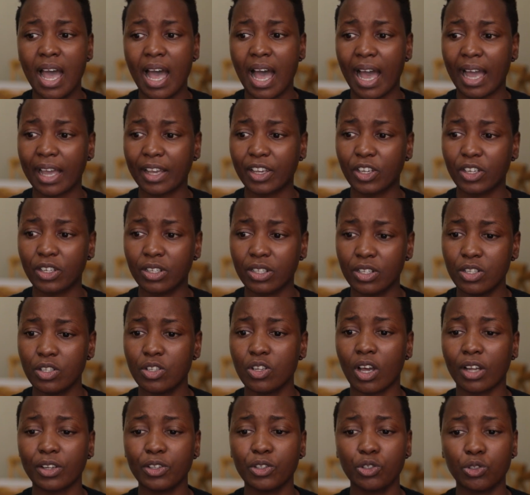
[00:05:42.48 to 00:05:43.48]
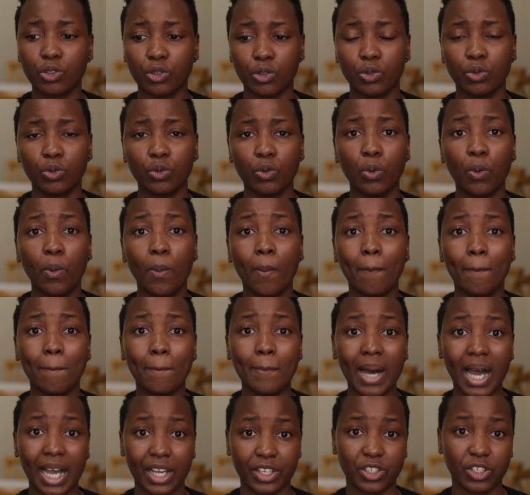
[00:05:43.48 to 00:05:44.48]
I could not do
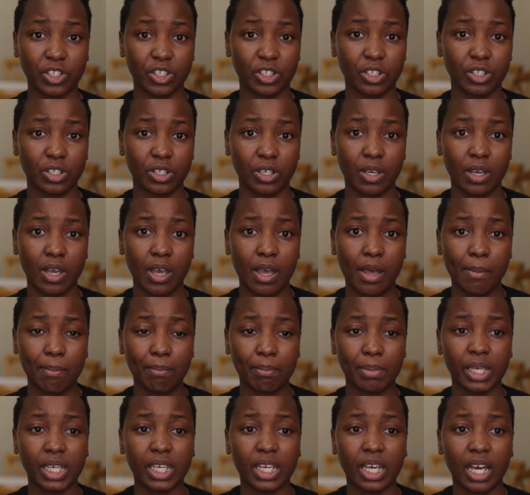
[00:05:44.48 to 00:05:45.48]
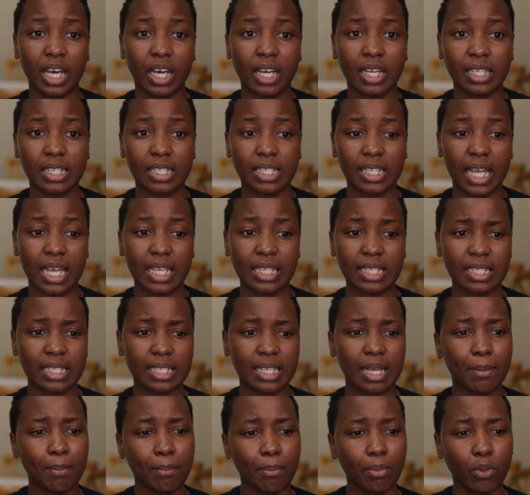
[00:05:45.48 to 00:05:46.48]
much because at
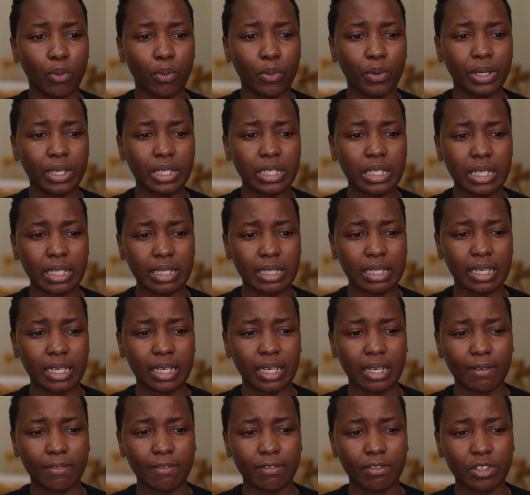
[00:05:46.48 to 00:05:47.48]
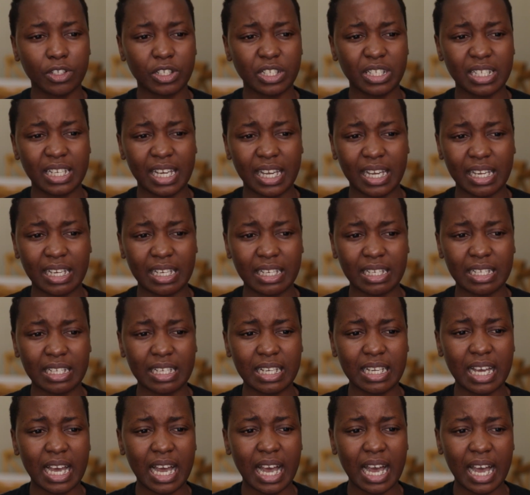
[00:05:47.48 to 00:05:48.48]
some point, I think after day
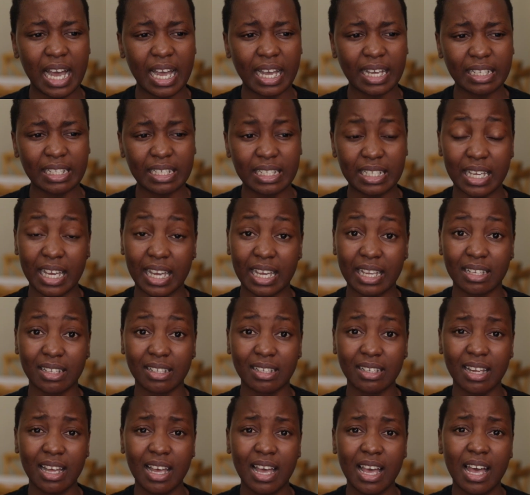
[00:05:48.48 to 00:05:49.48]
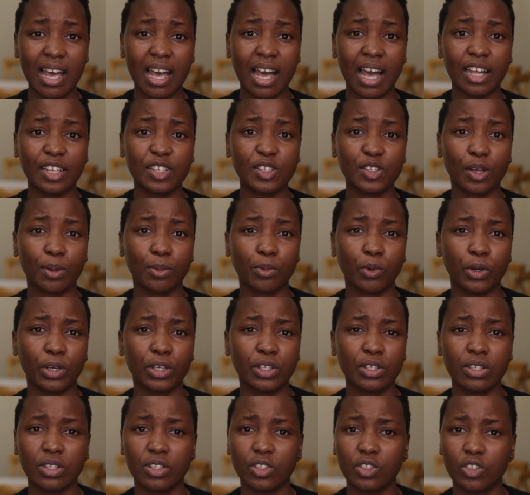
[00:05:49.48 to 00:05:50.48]
9, 10, I stopped
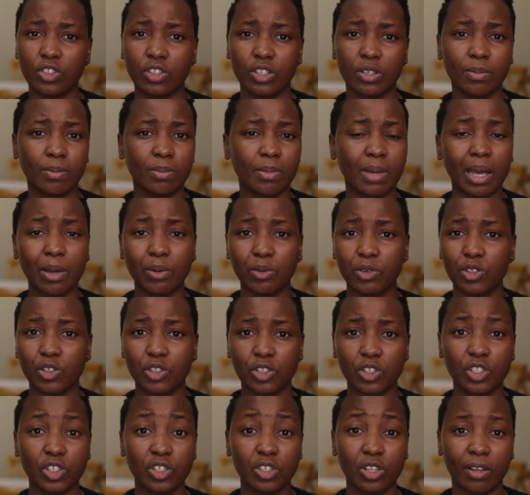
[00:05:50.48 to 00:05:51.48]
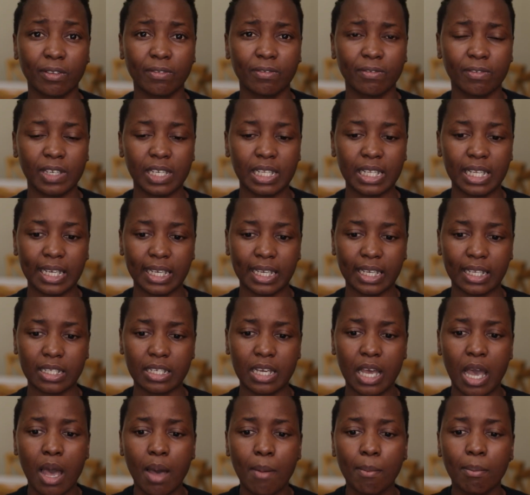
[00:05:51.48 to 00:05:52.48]
going to the gym. I was just not feeling it.
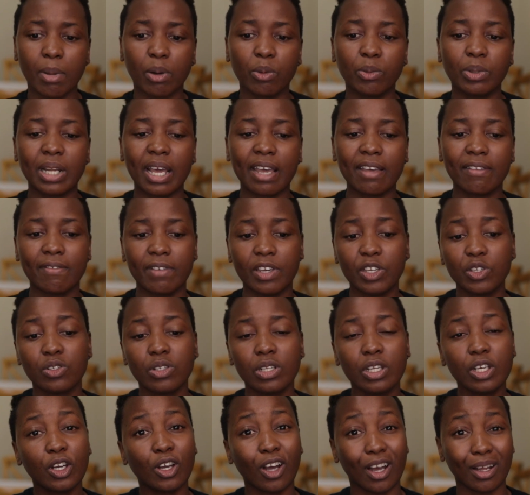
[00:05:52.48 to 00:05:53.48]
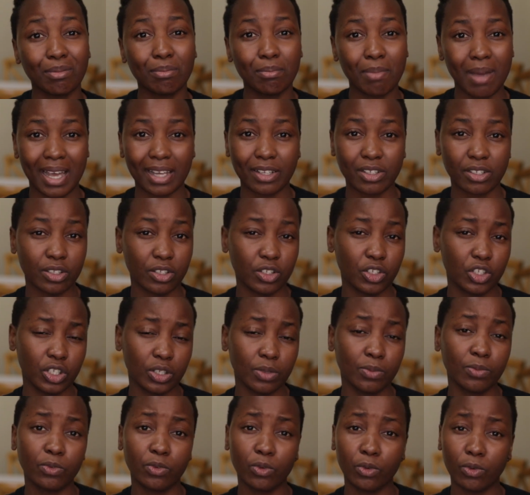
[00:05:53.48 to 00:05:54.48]
But when I eventually got back to the
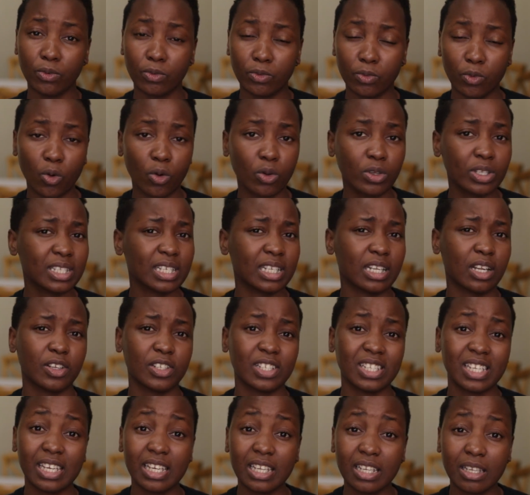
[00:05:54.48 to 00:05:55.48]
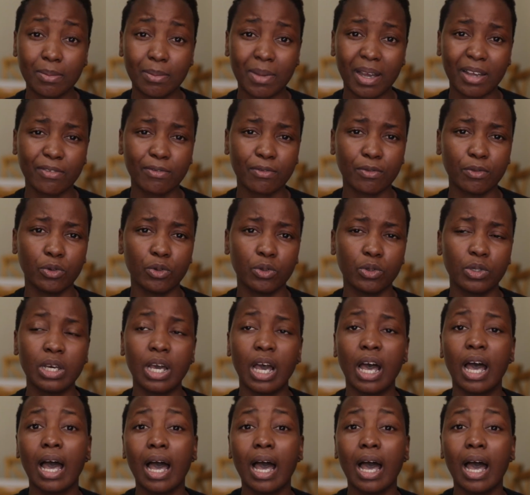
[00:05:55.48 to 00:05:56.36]
gym full force and I was eating my food,